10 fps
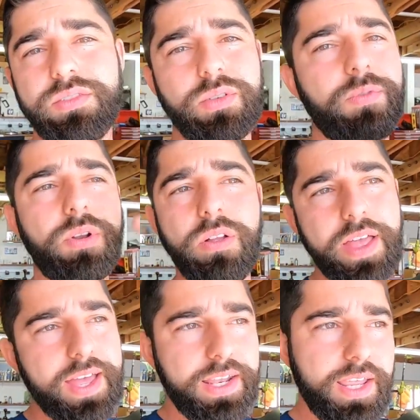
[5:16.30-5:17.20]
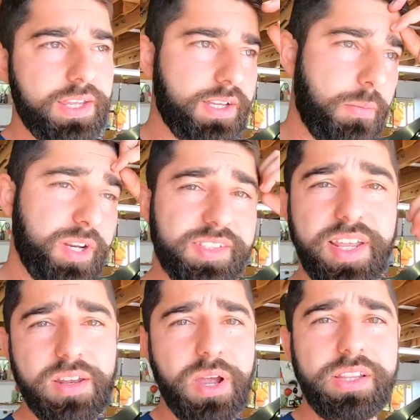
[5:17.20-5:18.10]
to avoid all that headache, I'm gonna
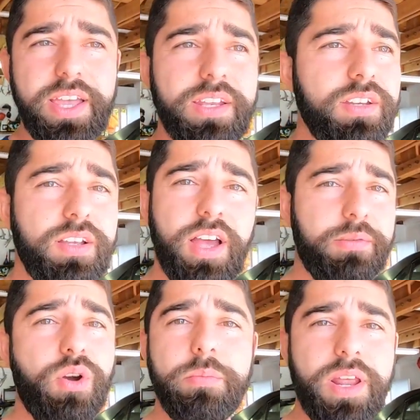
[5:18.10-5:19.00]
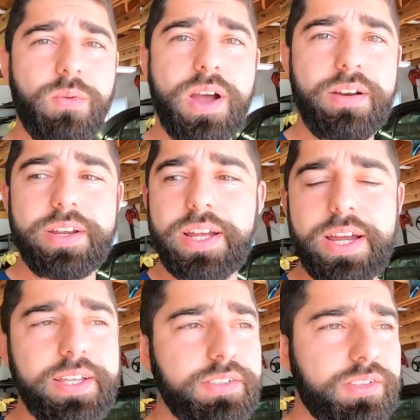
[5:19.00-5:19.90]
stay in my lane. I know I'm not a wiring
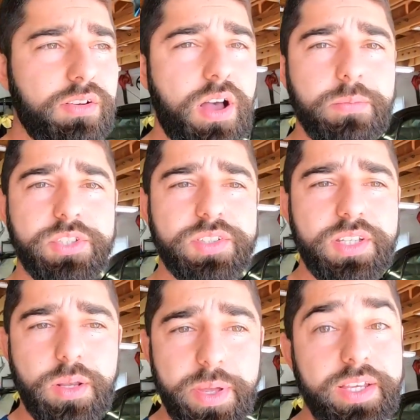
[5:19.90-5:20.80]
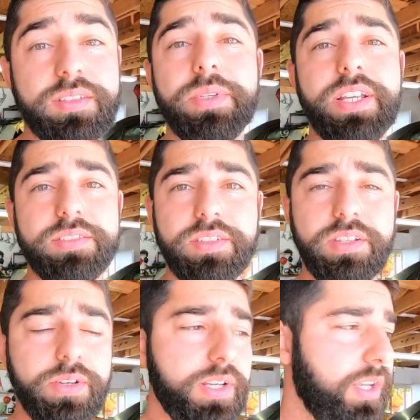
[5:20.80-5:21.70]
guy, so I'm just gonna pay somebody else to
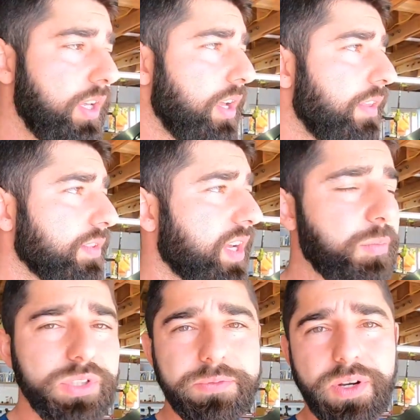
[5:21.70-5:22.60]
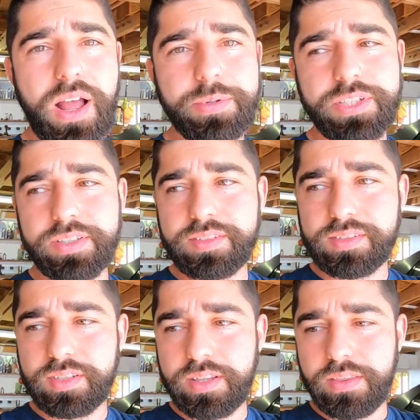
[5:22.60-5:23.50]
do it. There's a couple different
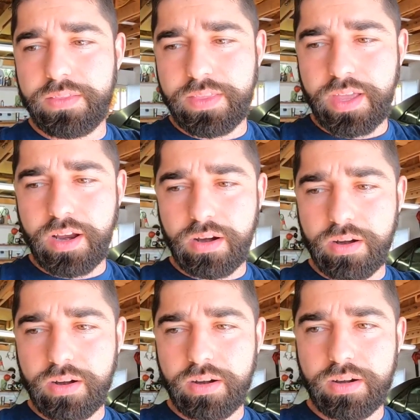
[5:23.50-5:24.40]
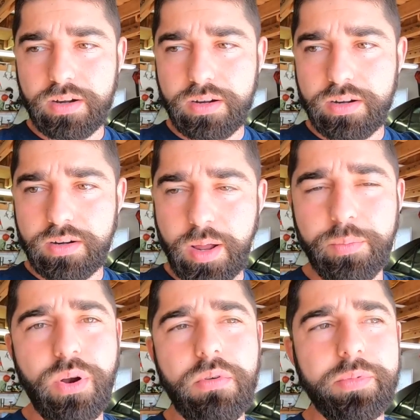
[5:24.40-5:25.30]
options there.
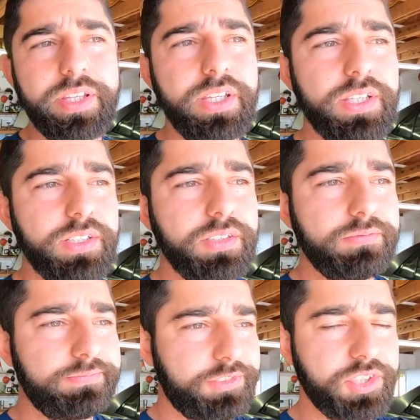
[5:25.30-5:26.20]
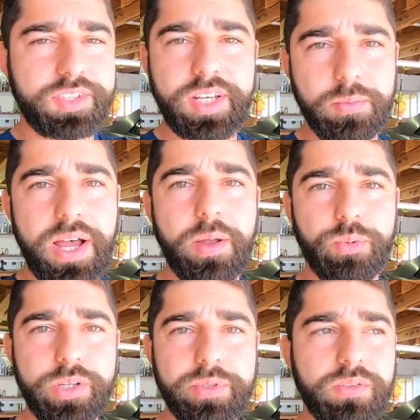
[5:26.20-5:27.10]
I'm probably just gonna buy a
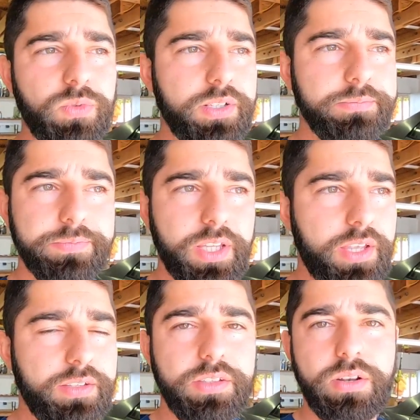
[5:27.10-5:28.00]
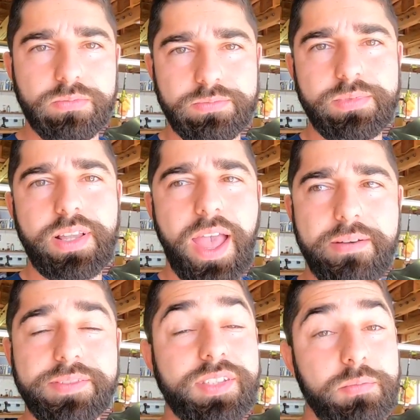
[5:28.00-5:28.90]
pre-built one and, you know,
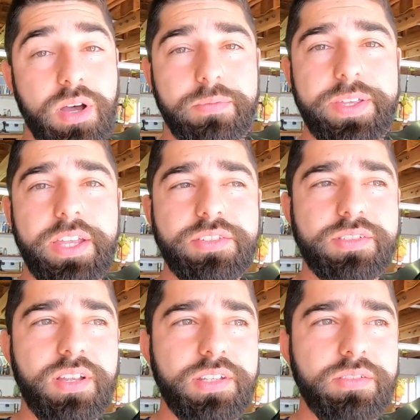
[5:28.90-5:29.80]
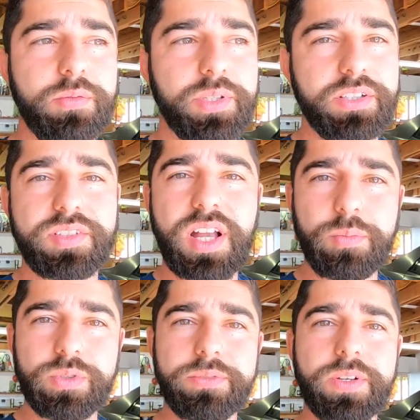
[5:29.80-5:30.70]
have some modifications done to it, but there's a
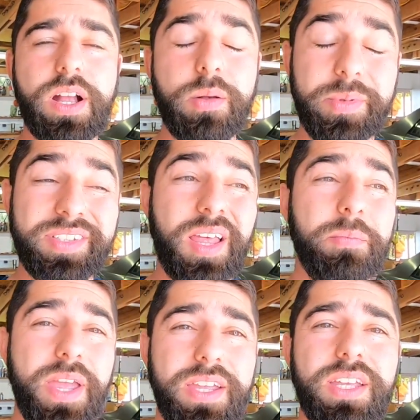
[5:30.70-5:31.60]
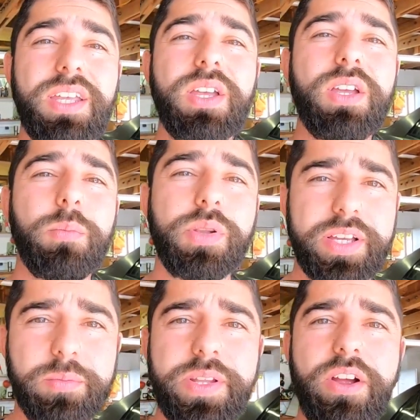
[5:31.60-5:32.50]
couple different companies that make
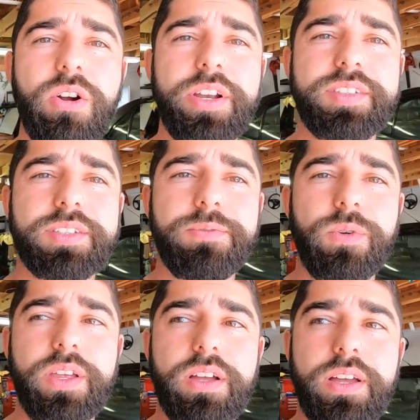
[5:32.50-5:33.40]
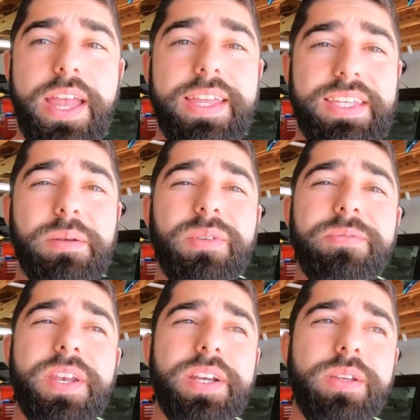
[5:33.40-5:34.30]
plug and play harnesses for the AEM
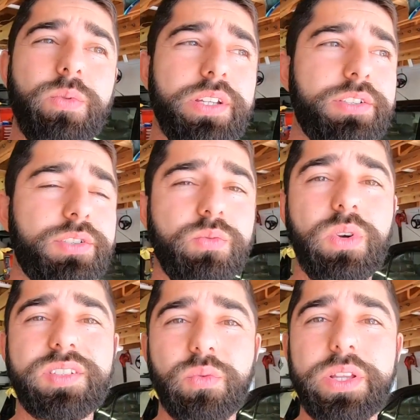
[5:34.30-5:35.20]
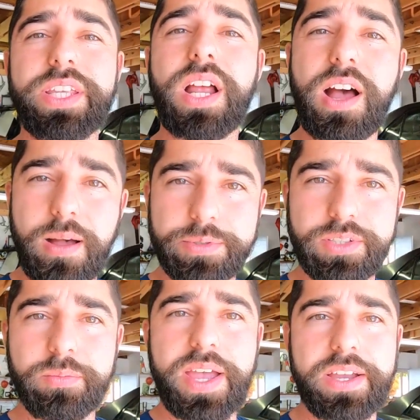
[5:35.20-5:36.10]
Infinity, which wasn't really an
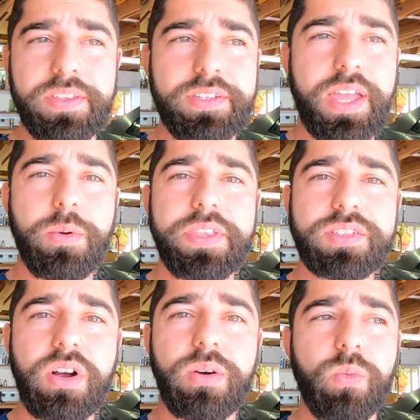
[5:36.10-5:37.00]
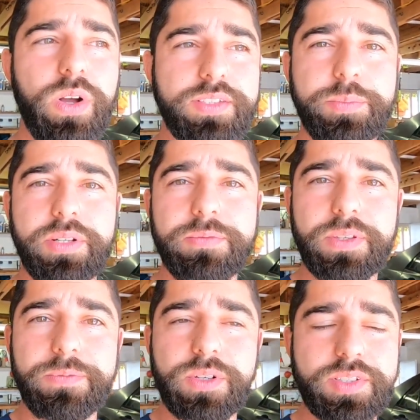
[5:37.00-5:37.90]
option back in the day when this car was built for
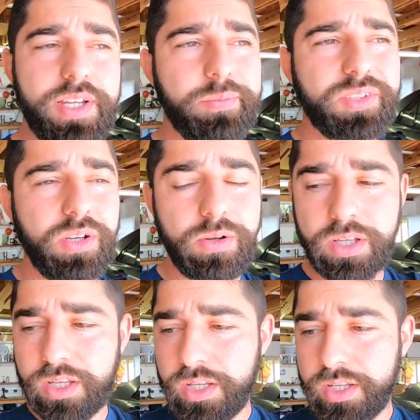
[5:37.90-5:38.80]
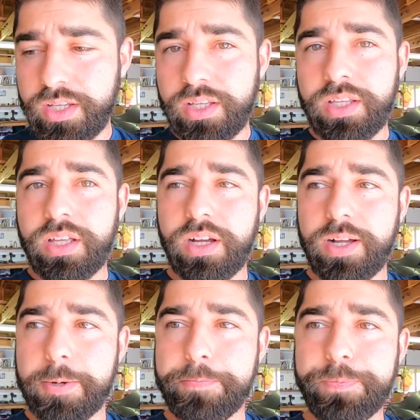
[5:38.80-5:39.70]
the first time. So
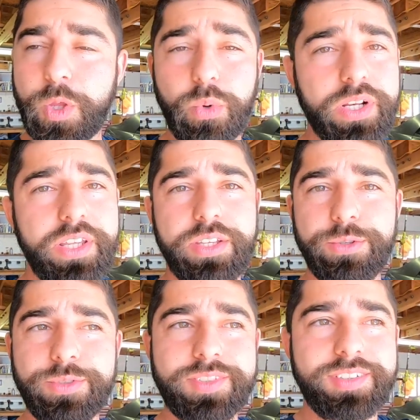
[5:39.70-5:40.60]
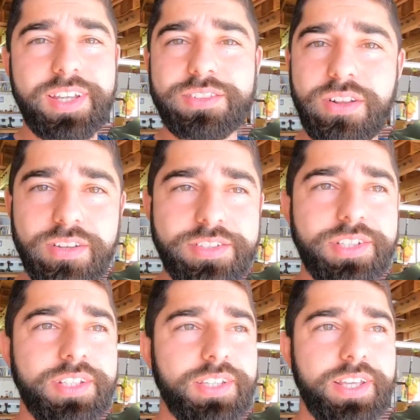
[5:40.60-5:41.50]
we're gonna use the
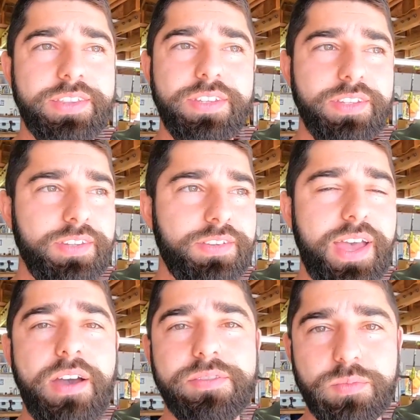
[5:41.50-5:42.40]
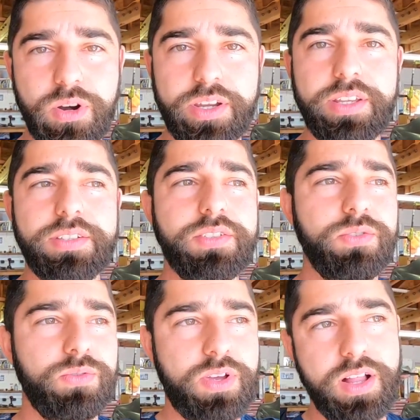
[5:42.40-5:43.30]
technology and like the aftermarket
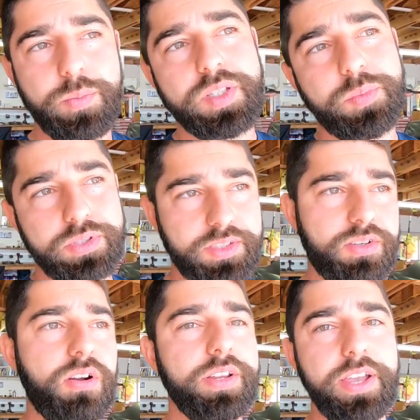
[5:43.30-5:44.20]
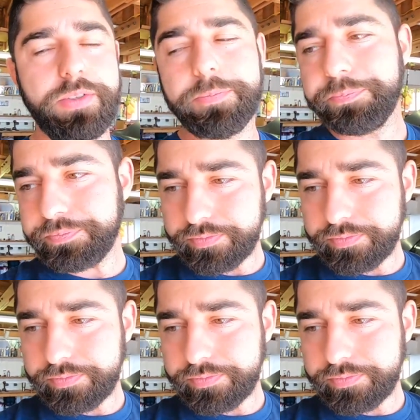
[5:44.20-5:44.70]
to help us put this car together.